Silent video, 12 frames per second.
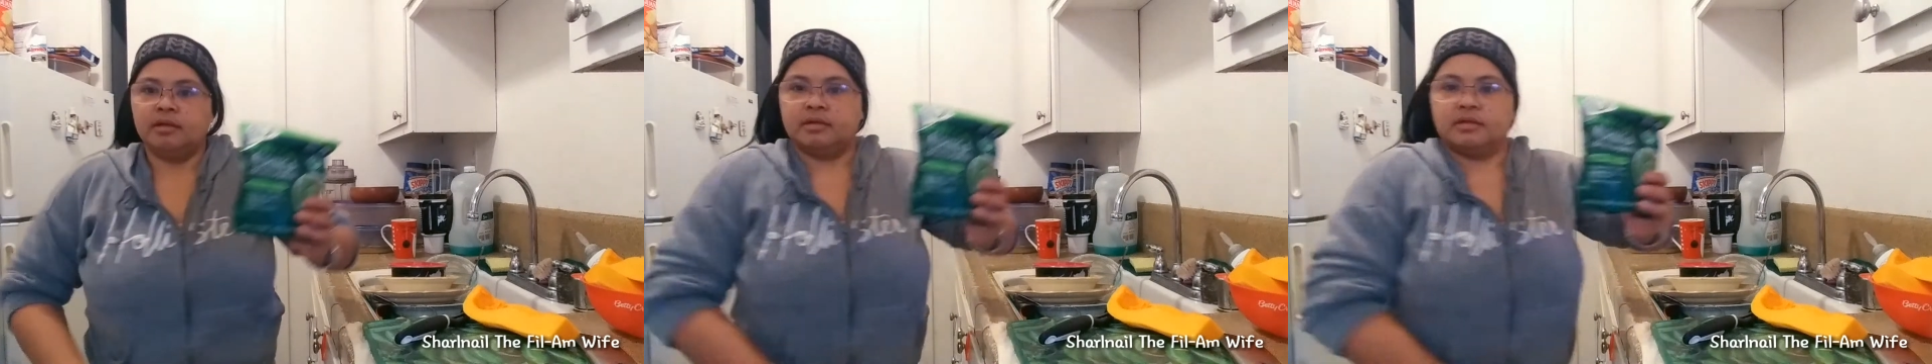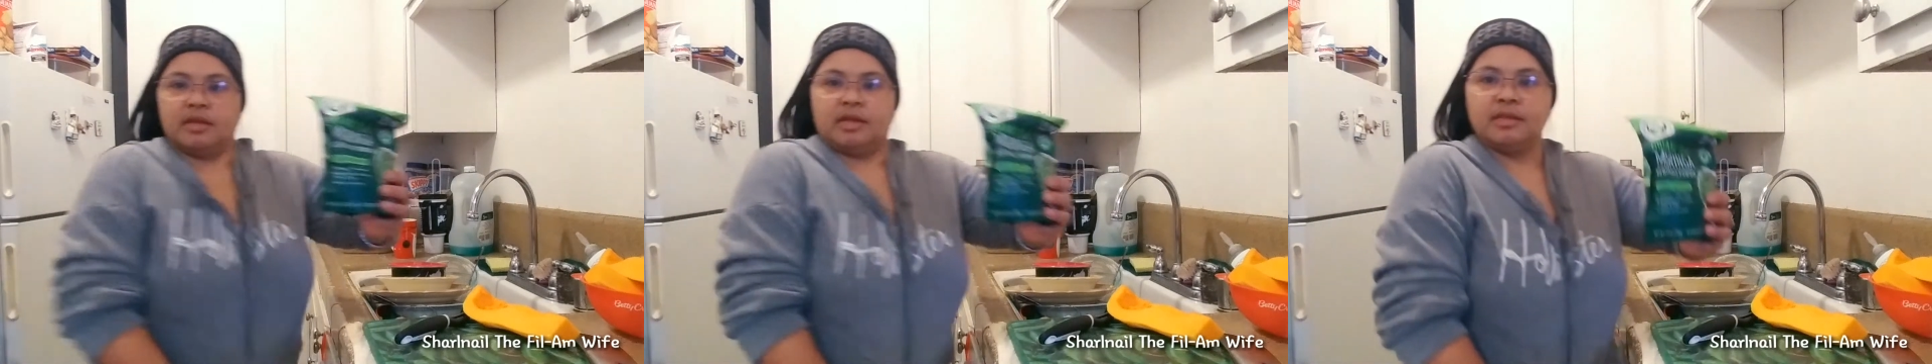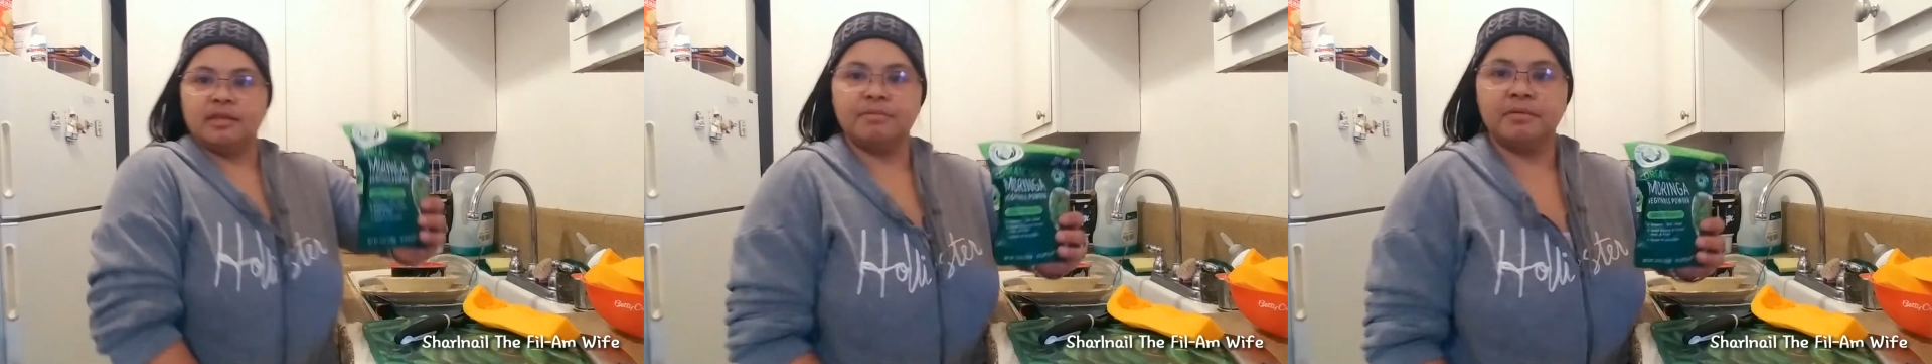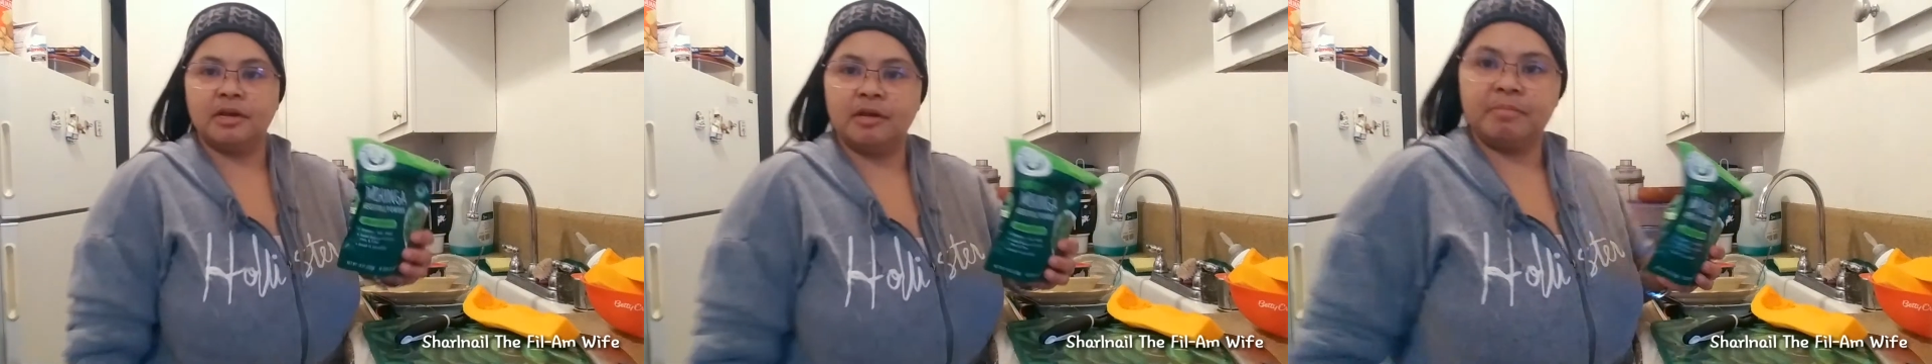See, in the
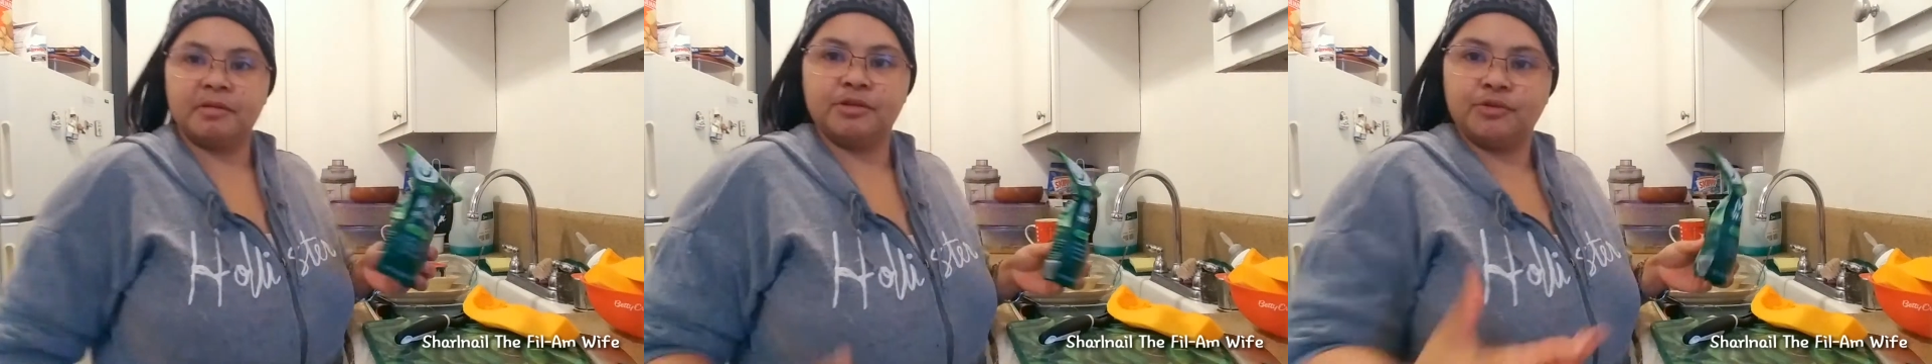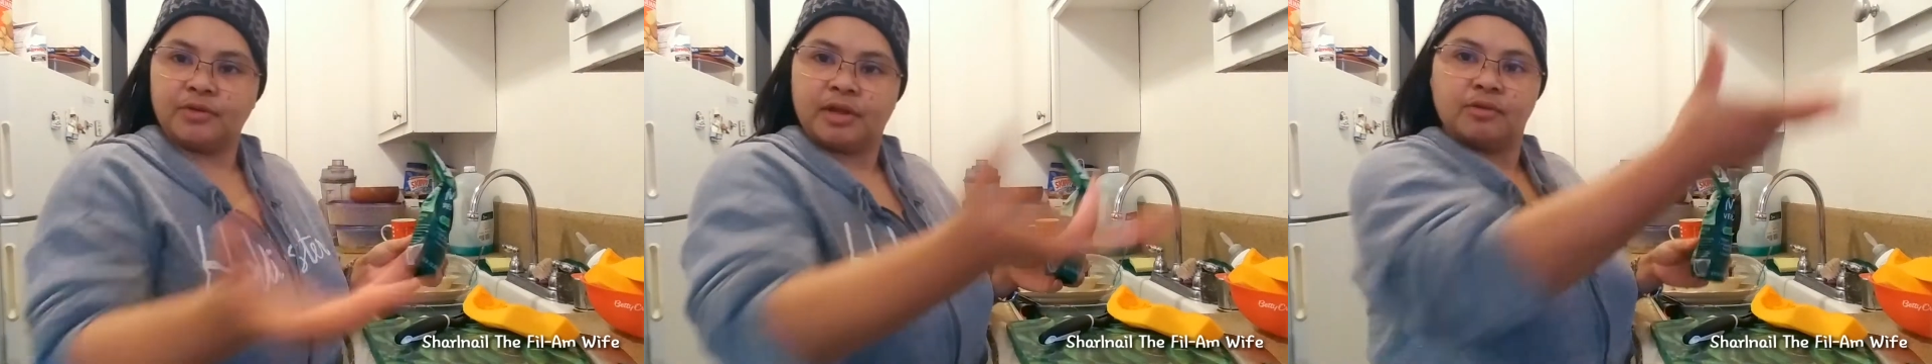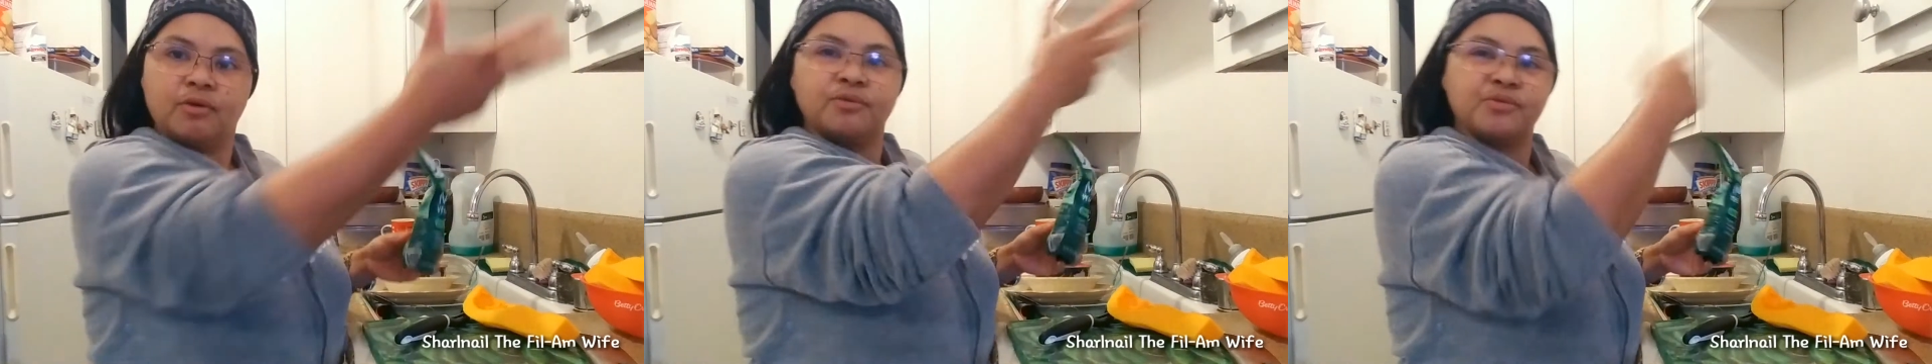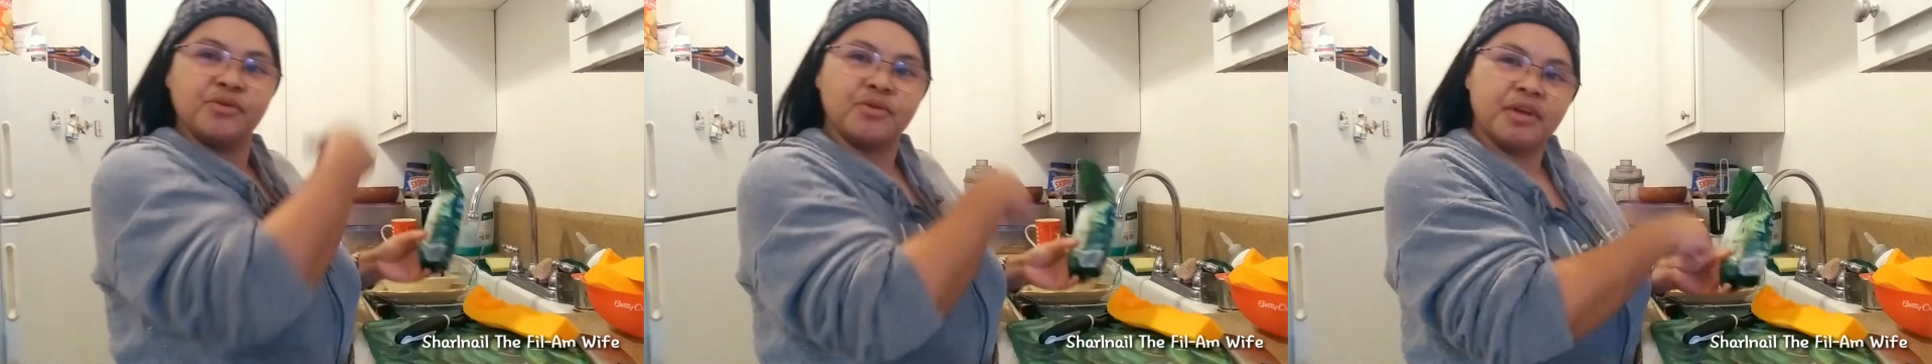Philippines, you can go
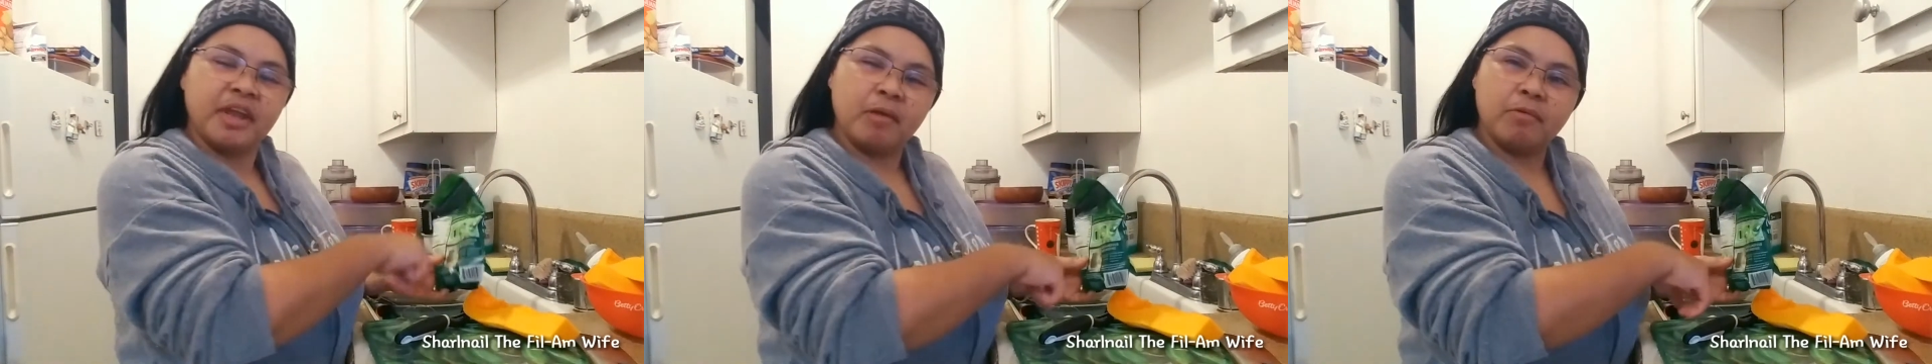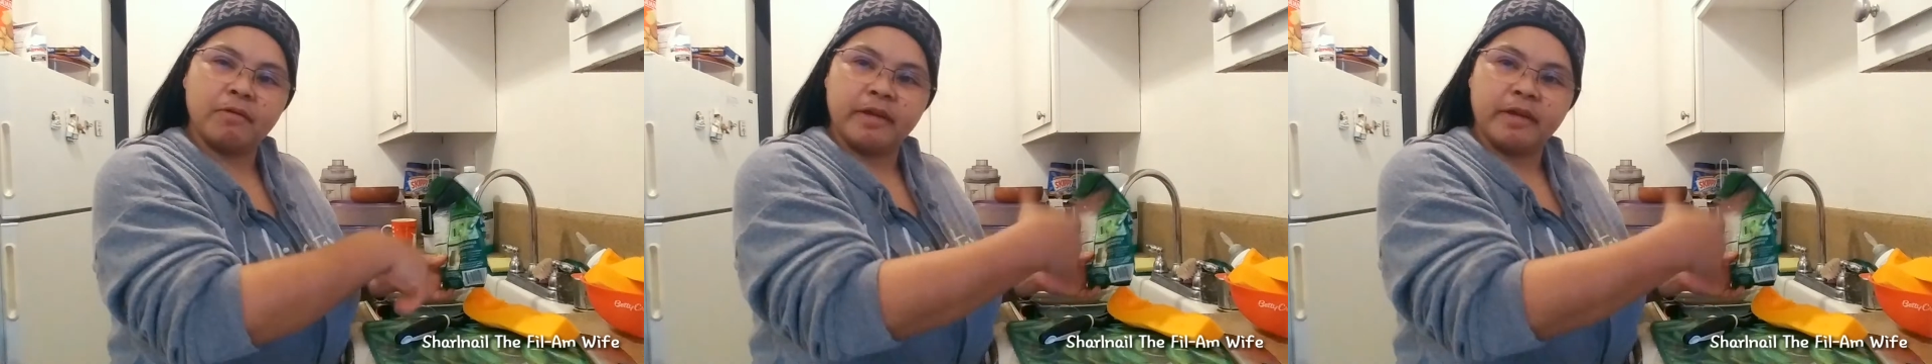to your neighbor